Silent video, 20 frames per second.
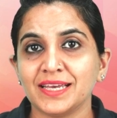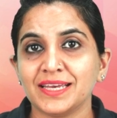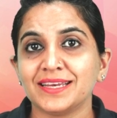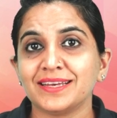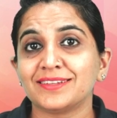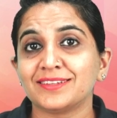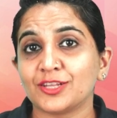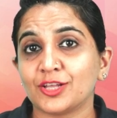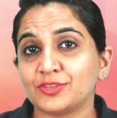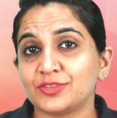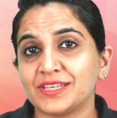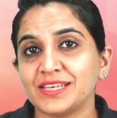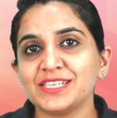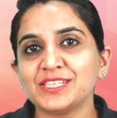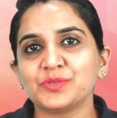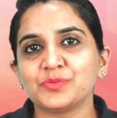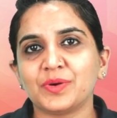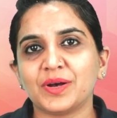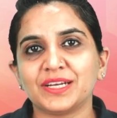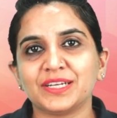Now this
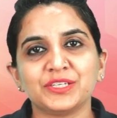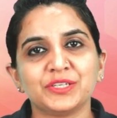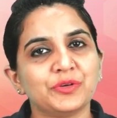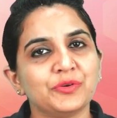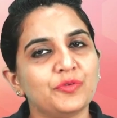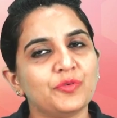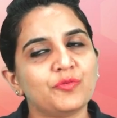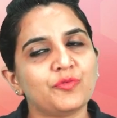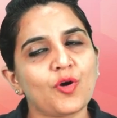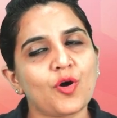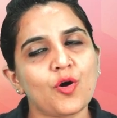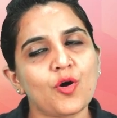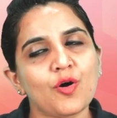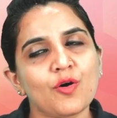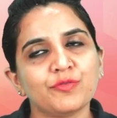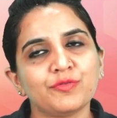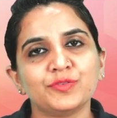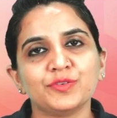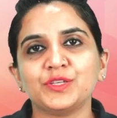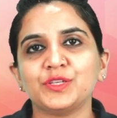one, you've
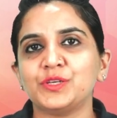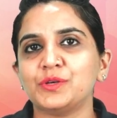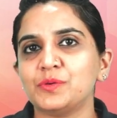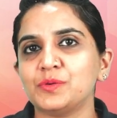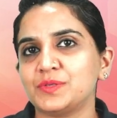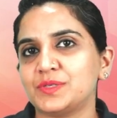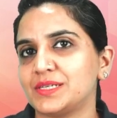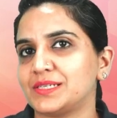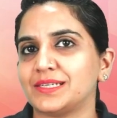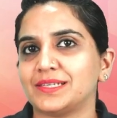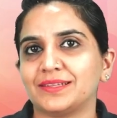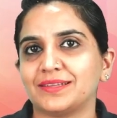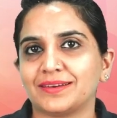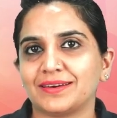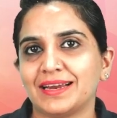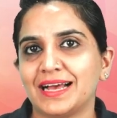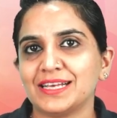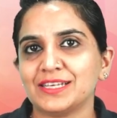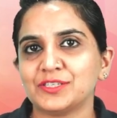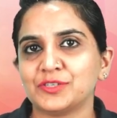often used it in the
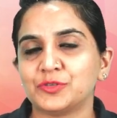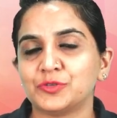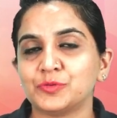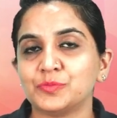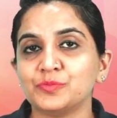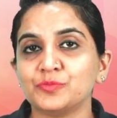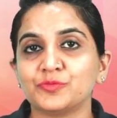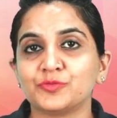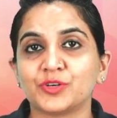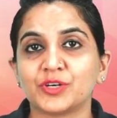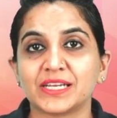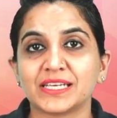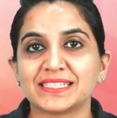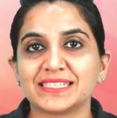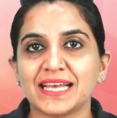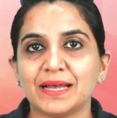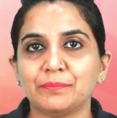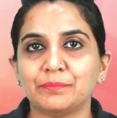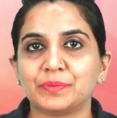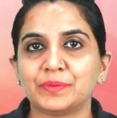classroom. For
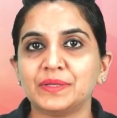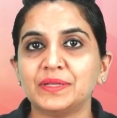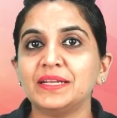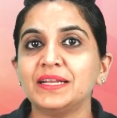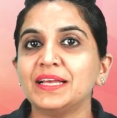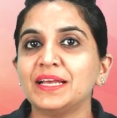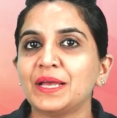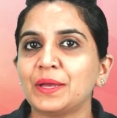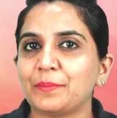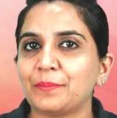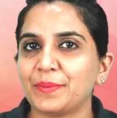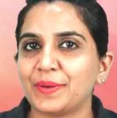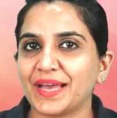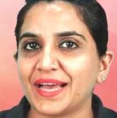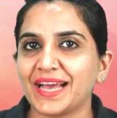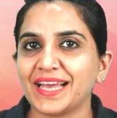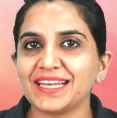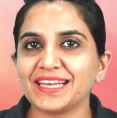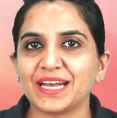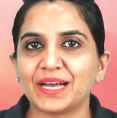example, may
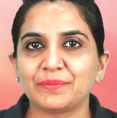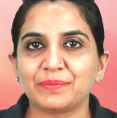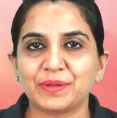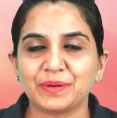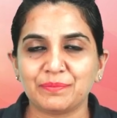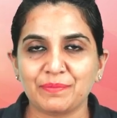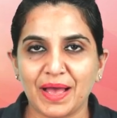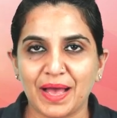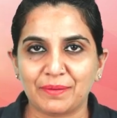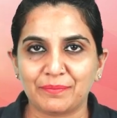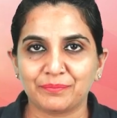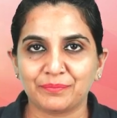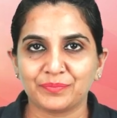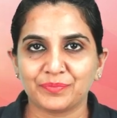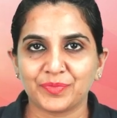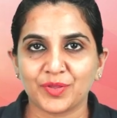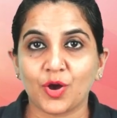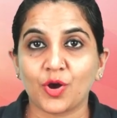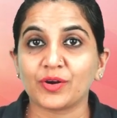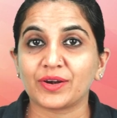I come in, ma'am?
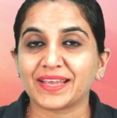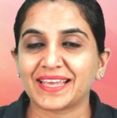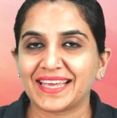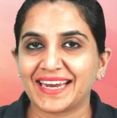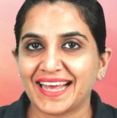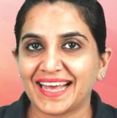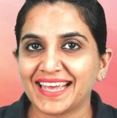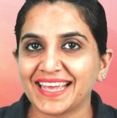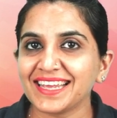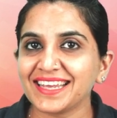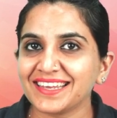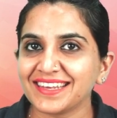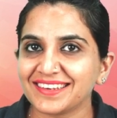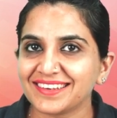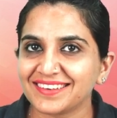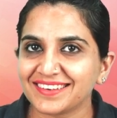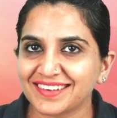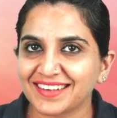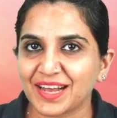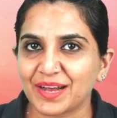Or can I
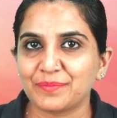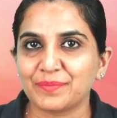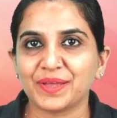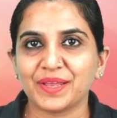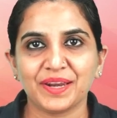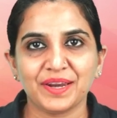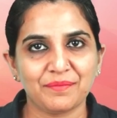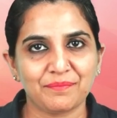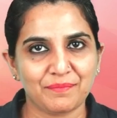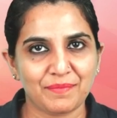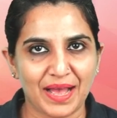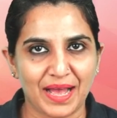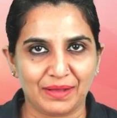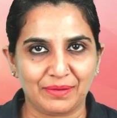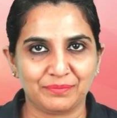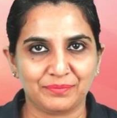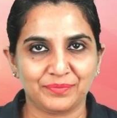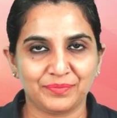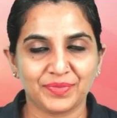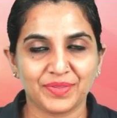come in,
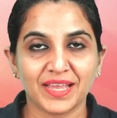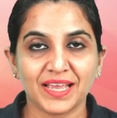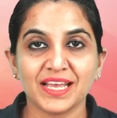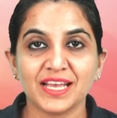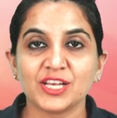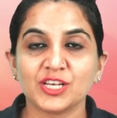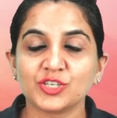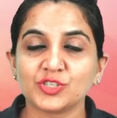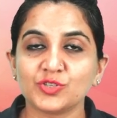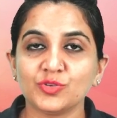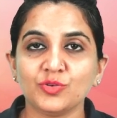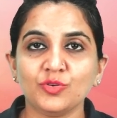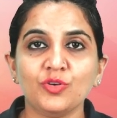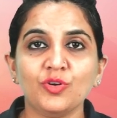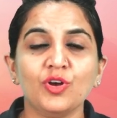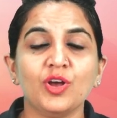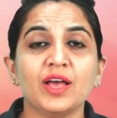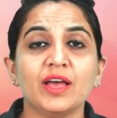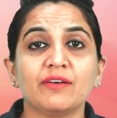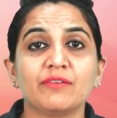ma'am? So
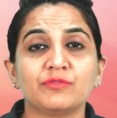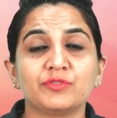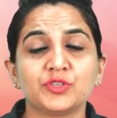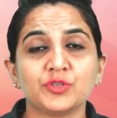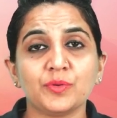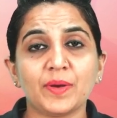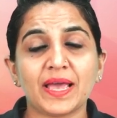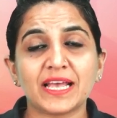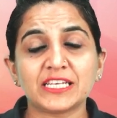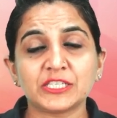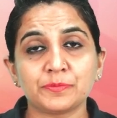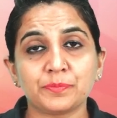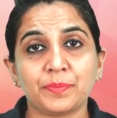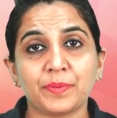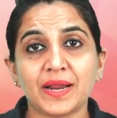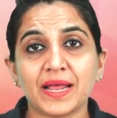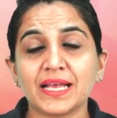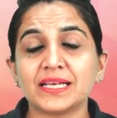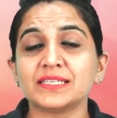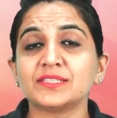to
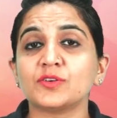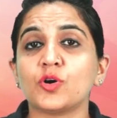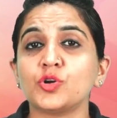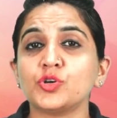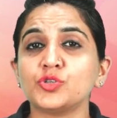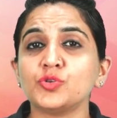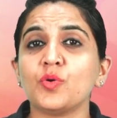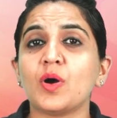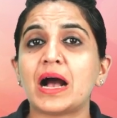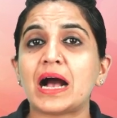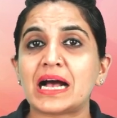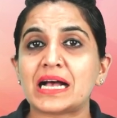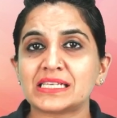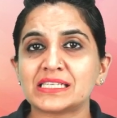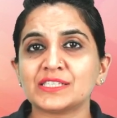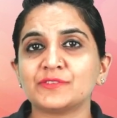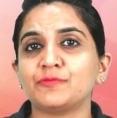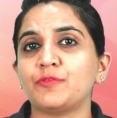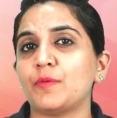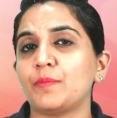express or to
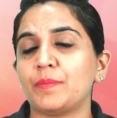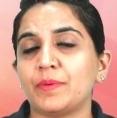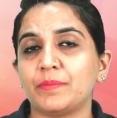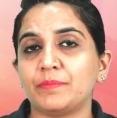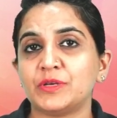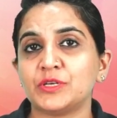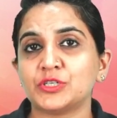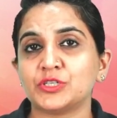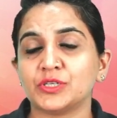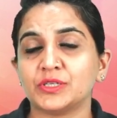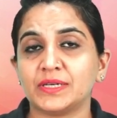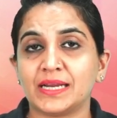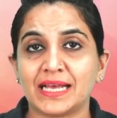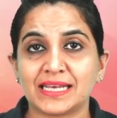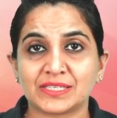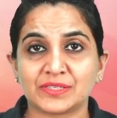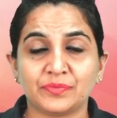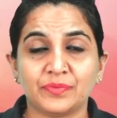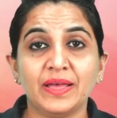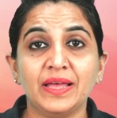ask for permission
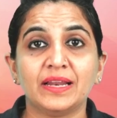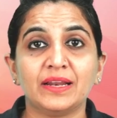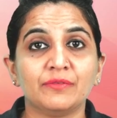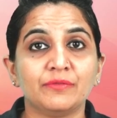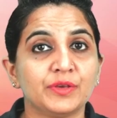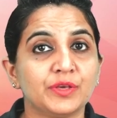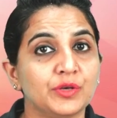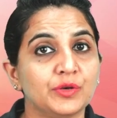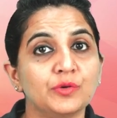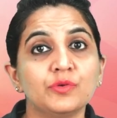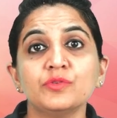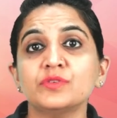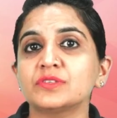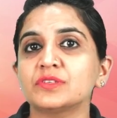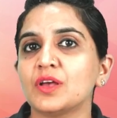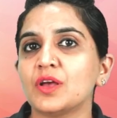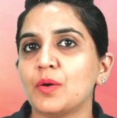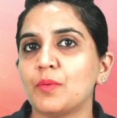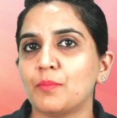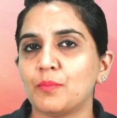as well, we use
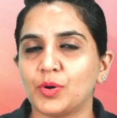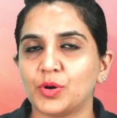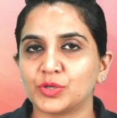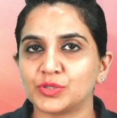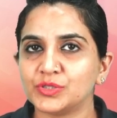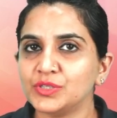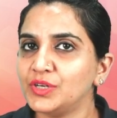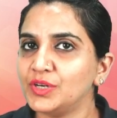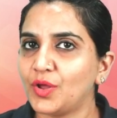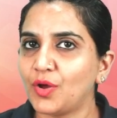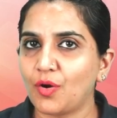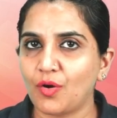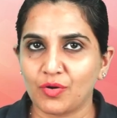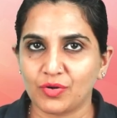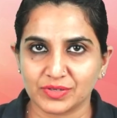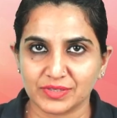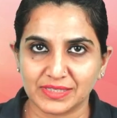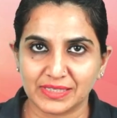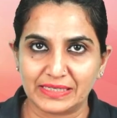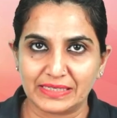modal
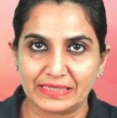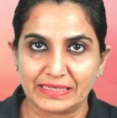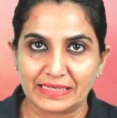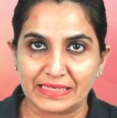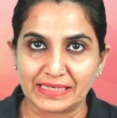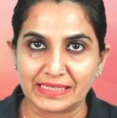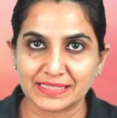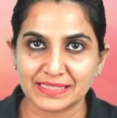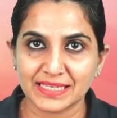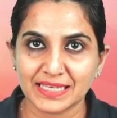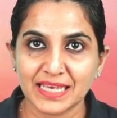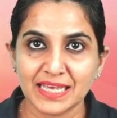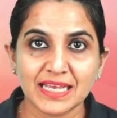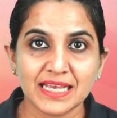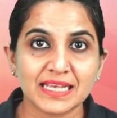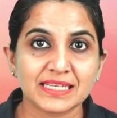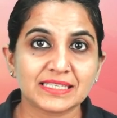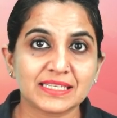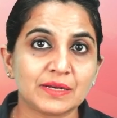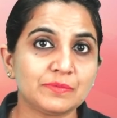auxiliaries.
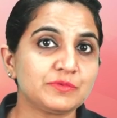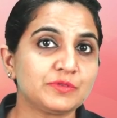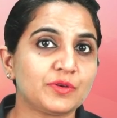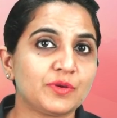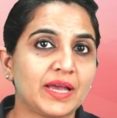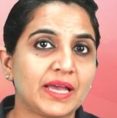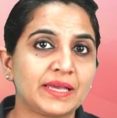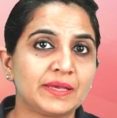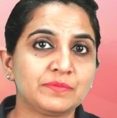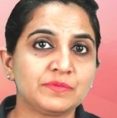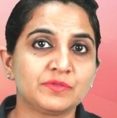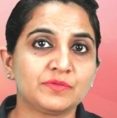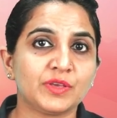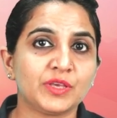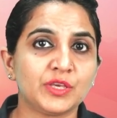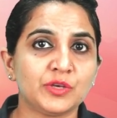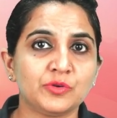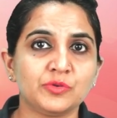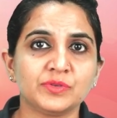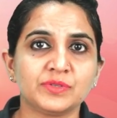Sometimes we
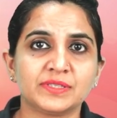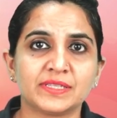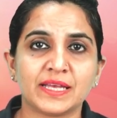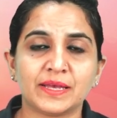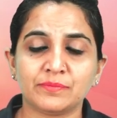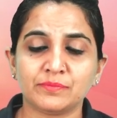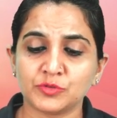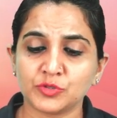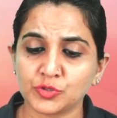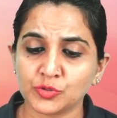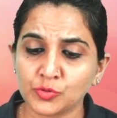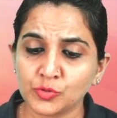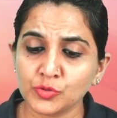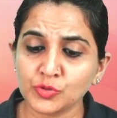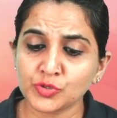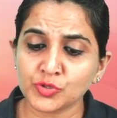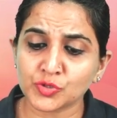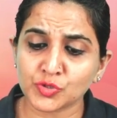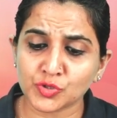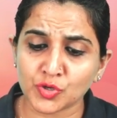use them to
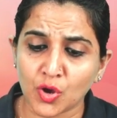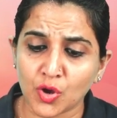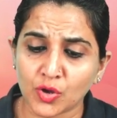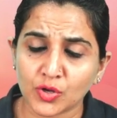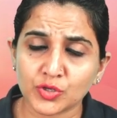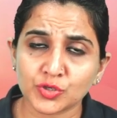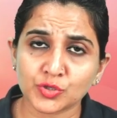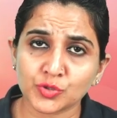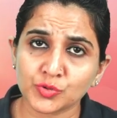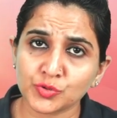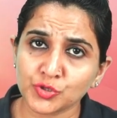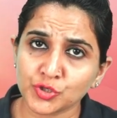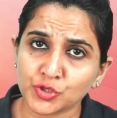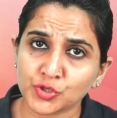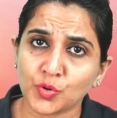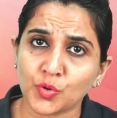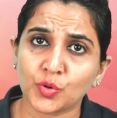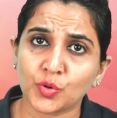show